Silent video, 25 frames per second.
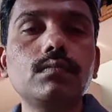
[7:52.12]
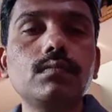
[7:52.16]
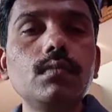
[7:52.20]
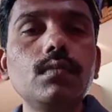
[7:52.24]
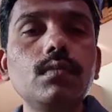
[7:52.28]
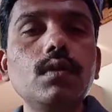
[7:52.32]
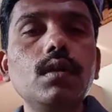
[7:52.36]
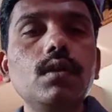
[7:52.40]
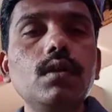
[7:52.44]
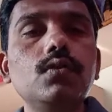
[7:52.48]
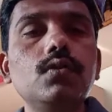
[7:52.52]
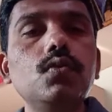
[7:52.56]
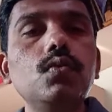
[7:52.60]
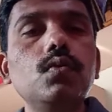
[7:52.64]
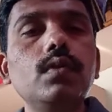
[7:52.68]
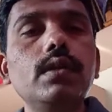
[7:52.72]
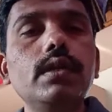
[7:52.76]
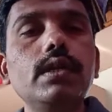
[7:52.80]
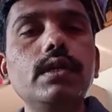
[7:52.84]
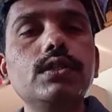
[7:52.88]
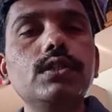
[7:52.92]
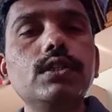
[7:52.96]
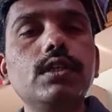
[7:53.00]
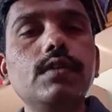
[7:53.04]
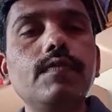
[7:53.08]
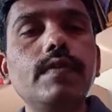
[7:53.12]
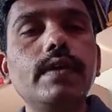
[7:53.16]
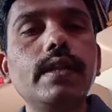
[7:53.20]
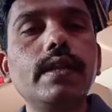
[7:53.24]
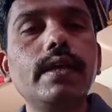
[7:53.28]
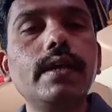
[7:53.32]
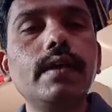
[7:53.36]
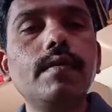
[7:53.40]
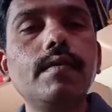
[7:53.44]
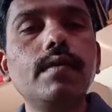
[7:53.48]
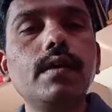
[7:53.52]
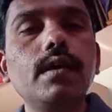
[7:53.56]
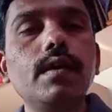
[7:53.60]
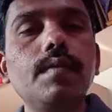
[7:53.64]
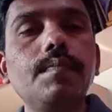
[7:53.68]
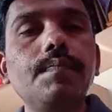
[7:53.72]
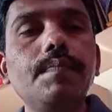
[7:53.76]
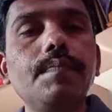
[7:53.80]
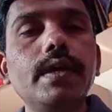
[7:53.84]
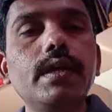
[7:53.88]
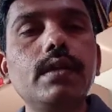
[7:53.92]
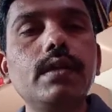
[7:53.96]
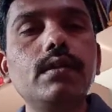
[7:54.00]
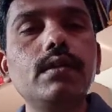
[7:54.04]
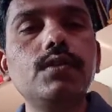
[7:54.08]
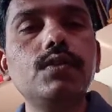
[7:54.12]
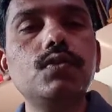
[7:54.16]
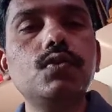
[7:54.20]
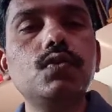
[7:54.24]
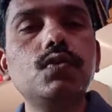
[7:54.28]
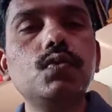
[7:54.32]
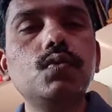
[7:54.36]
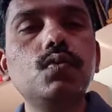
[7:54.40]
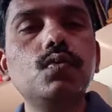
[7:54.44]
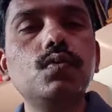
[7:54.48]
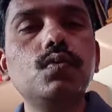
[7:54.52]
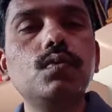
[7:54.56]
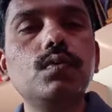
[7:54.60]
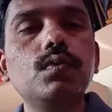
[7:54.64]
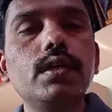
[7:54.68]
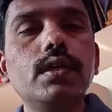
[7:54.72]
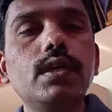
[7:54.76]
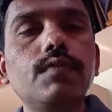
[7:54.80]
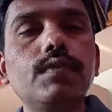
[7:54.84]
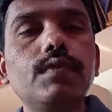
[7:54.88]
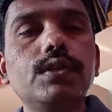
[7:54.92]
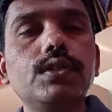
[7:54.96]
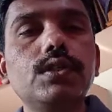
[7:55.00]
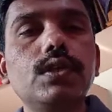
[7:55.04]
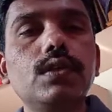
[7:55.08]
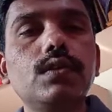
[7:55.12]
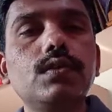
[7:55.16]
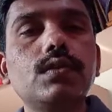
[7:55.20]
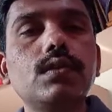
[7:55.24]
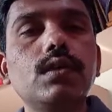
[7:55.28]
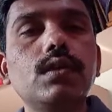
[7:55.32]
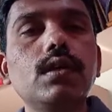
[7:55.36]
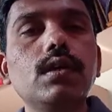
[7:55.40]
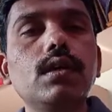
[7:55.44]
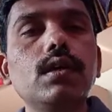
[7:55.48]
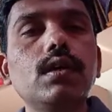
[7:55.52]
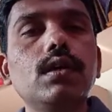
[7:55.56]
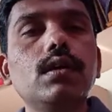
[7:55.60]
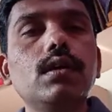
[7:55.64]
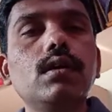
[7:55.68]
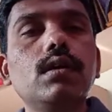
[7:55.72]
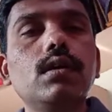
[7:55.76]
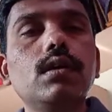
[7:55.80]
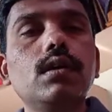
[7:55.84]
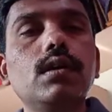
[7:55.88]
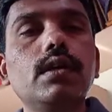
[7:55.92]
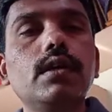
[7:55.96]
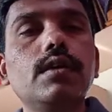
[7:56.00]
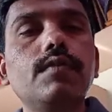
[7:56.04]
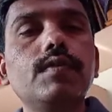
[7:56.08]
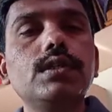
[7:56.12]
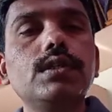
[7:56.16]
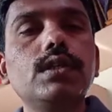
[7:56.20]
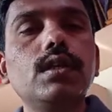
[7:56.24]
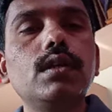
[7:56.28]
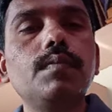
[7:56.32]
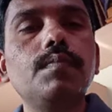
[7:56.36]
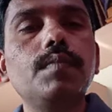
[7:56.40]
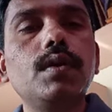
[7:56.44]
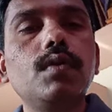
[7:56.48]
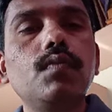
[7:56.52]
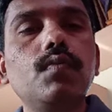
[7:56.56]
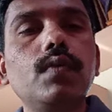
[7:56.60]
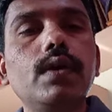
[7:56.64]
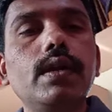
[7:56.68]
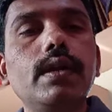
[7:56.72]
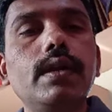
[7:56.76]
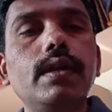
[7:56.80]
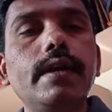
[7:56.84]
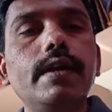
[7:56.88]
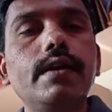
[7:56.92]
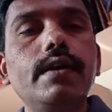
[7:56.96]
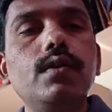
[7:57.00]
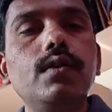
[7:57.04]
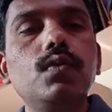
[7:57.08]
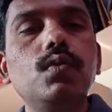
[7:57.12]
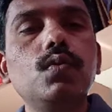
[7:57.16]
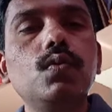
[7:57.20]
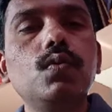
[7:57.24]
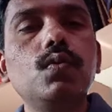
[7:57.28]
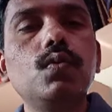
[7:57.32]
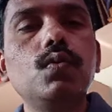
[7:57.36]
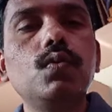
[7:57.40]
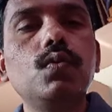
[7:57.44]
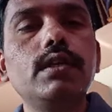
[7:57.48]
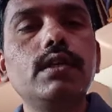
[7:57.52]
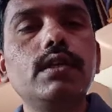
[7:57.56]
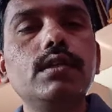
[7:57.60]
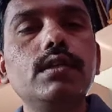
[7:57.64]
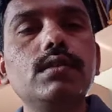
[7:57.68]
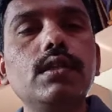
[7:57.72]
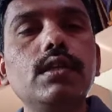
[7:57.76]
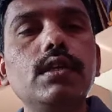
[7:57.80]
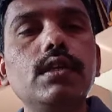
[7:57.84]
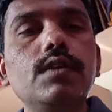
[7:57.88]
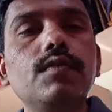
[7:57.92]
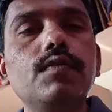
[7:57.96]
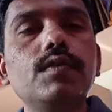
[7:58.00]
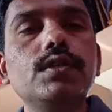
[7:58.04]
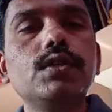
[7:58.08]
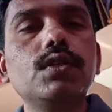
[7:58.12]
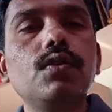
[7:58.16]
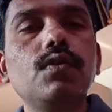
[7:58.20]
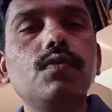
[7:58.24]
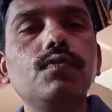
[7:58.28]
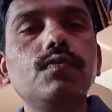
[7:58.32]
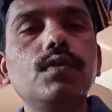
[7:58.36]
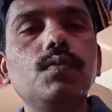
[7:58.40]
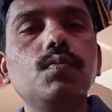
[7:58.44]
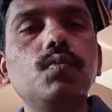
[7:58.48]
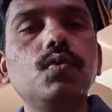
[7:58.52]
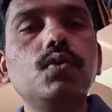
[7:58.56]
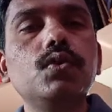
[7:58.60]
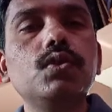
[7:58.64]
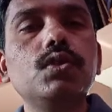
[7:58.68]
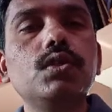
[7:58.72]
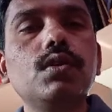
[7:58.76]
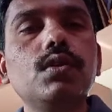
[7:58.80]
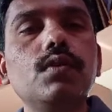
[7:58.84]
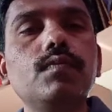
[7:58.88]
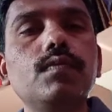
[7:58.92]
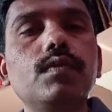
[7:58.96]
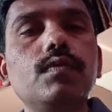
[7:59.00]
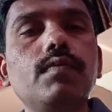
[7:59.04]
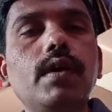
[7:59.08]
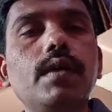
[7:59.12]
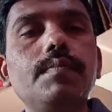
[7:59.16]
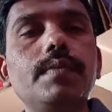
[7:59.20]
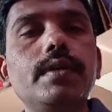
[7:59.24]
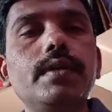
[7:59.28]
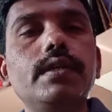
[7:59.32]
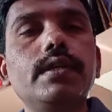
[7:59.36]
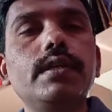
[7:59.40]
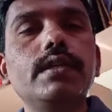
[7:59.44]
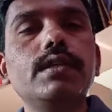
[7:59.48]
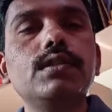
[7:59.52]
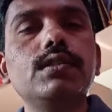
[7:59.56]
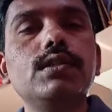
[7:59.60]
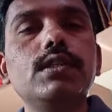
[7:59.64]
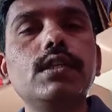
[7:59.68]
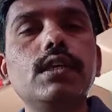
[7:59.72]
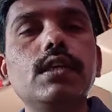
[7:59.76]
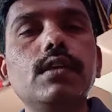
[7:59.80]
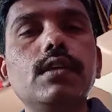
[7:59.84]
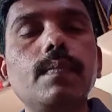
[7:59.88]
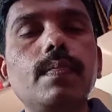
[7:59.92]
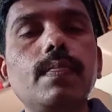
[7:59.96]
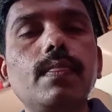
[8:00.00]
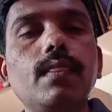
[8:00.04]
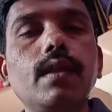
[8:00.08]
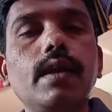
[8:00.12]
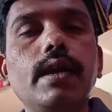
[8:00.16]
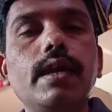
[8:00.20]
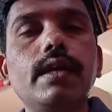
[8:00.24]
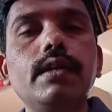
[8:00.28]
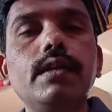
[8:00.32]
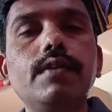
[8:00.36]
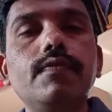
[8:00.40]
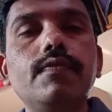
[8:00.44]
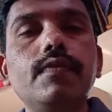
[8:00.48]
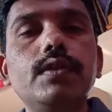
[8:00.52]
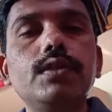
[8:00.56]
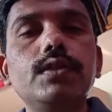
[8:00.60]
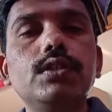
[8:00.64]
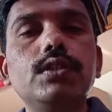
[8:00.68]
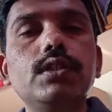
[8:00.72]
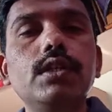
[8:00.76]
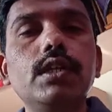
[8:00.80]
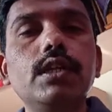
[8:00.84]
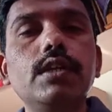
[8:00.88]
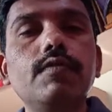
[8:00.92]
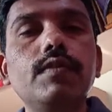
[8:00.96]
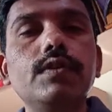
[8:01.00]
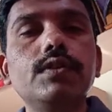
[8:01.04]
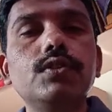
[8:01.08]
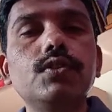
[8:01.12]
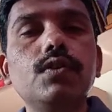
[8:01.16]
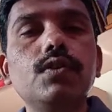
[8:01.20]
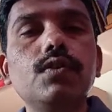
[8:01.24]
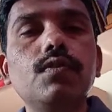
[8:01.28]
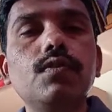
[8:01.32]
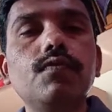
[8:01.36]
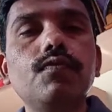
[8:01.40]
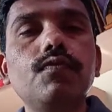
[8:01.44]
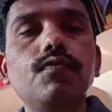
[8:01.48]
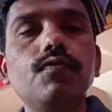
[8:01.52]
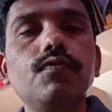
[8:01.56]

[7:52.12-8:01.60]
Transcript: new relation when I compare these two equations, equation number 1 and 2, that is the equation of the motion of the vibrating string and differential equation of wave